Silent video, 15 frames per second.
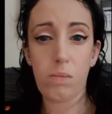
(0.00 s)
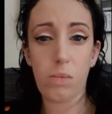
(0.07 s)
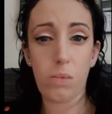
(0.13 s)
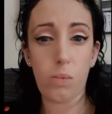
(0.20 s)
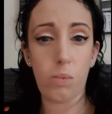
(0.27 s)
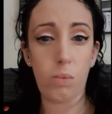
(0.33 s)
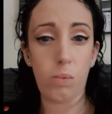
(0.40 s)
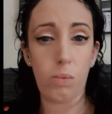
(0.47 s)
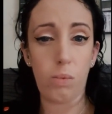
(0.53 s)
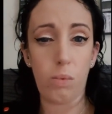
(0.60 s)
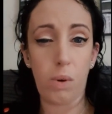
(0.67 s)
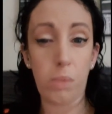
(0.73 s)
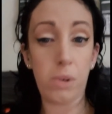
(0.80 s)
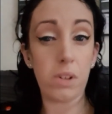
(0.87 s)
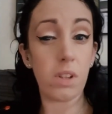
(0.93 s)
I'm
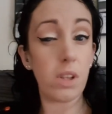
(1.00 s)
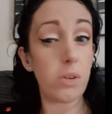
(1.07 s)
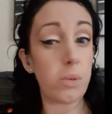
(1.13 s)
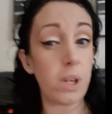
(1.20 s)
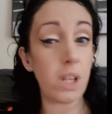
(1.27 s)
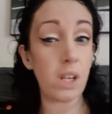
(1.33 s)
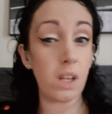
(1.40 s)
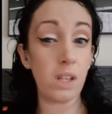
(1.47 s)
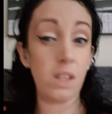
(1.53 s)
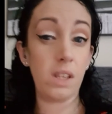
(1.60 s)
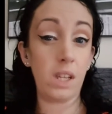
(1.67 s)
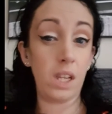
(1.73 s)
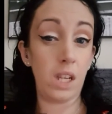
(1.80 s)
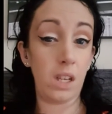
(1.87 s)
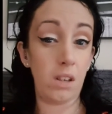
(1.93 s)
going to say
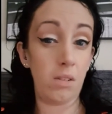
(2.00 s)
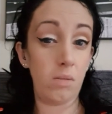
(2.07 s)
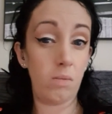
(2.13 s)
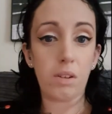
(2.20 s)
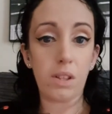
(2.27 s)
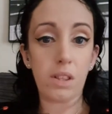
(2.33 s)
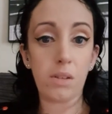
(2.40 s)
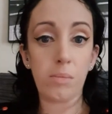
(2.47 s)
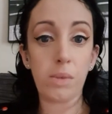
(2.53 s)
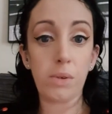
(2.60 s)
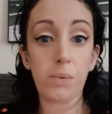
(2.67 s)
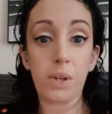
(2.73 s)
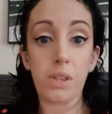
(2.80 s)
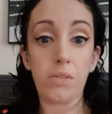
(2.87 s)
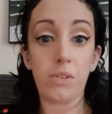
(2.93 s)
2019. I think
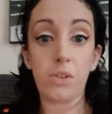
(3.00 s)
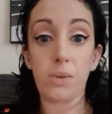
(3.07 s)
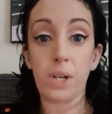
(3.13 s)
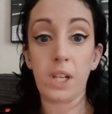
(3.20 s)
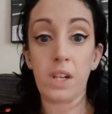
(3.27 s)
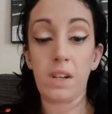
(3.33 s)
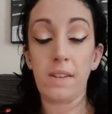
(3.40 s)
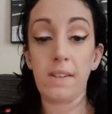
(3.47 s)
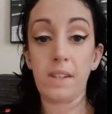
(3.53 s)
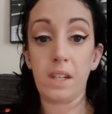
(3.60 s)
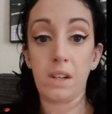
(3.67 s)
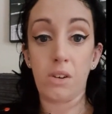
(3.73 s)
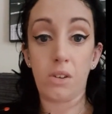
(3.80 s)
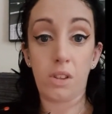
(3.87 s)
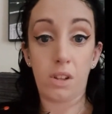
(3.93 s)
midway through 2019 I
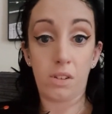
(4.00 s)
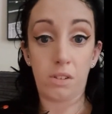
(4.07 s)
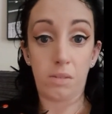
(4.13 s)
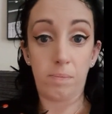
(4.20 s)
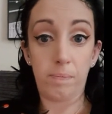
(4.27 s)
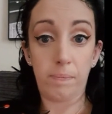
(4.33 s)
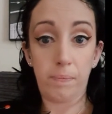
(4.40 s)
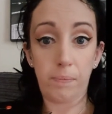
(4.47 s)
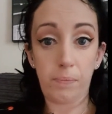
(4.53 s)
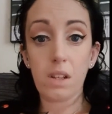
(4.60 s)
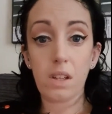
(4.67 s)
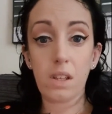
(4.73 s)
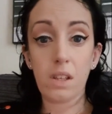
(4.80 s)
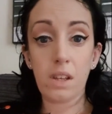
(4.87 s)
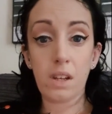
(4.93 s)
got that done.
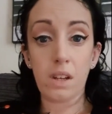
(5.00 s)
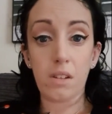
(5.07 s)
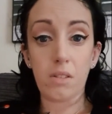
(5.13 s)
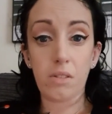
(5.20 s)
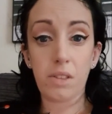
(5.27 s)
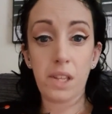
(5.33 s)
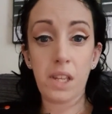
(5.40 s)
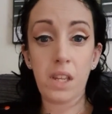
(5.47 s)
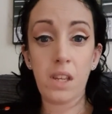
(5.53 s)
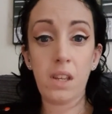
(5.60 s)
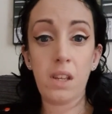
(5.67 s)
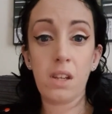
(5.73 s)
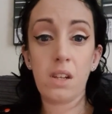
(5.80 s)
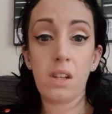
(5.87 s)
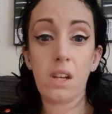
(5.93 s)
Yeah,
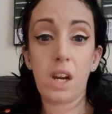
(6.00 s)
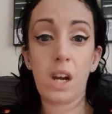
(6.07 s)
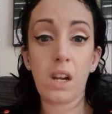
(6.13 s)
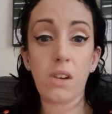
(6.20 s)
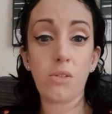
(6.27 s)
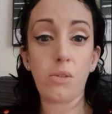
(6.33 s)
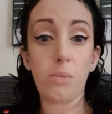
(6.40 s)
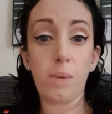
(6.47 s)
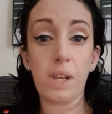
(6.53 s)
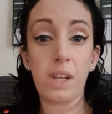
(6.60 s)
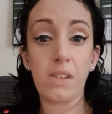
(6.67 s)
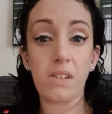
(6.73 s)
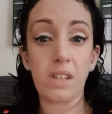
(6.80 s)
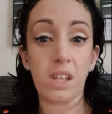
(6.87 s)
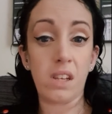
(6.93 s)
the actual
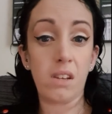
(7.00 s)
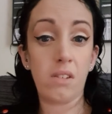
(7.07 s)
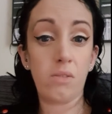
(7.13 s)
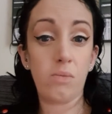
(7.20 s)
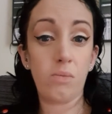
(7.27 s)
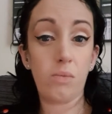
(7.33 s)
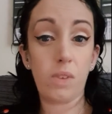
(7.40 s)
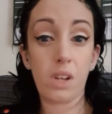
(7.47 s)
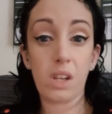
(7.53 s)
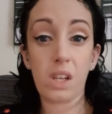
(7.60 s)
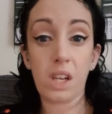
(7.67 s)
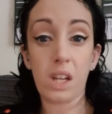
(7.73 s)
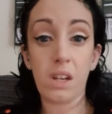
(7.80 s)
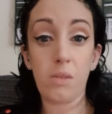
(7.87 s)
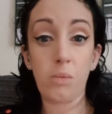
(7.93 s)
piercing,
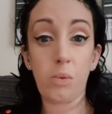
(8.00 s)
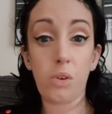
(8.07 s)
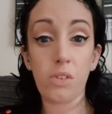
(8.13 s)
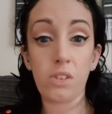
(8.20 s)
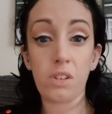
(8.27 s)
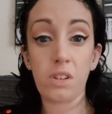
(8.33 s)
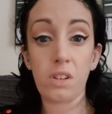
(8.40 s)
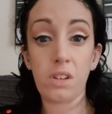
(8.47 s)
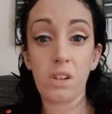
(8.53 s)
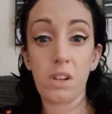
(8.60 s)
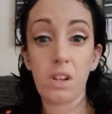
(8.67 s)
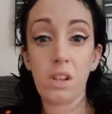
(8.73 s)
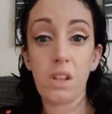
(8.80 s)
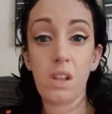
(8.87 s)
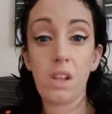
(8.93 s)
again, it wasn't
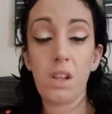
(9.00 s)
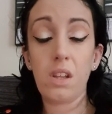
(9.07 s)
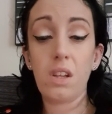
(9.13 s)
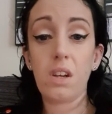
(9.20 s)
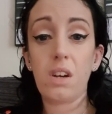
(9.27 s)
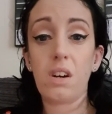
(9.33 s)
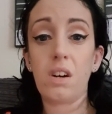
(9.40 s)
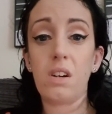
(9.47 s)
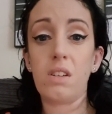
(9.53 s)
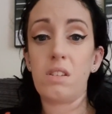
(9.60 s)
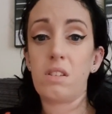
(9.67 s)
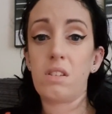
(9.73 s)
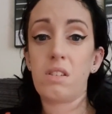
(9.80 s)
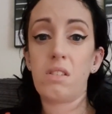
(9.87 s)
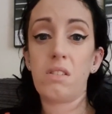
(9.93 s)

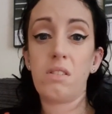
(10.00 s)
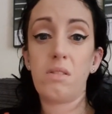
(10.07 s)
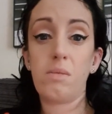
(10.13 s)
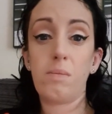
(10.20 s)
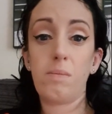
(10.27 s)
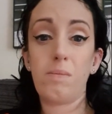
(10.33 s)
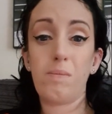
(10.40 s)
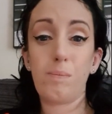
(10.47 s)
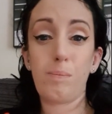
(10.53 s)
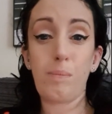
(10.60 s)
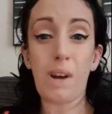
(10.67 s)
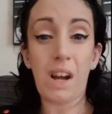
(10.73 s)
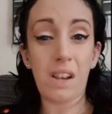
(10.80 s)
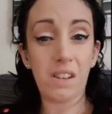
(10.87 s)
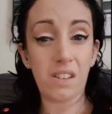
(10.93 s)
as
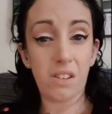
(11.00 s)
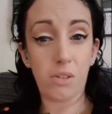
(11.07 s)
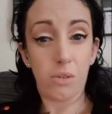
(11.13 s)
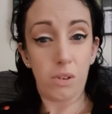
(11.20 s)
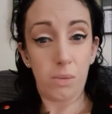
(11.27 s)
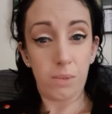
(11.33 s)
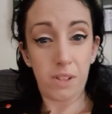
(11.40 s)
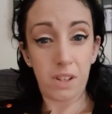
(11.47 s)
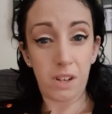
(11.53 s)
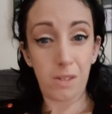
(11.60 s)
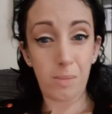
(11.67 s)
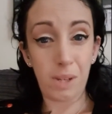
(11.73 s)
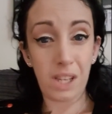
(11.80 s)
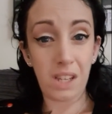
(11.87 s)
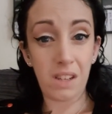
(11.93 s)
bad as I thought it was going to
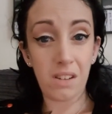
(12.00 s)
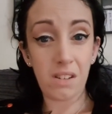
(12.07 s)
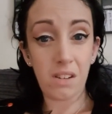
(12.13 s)
be.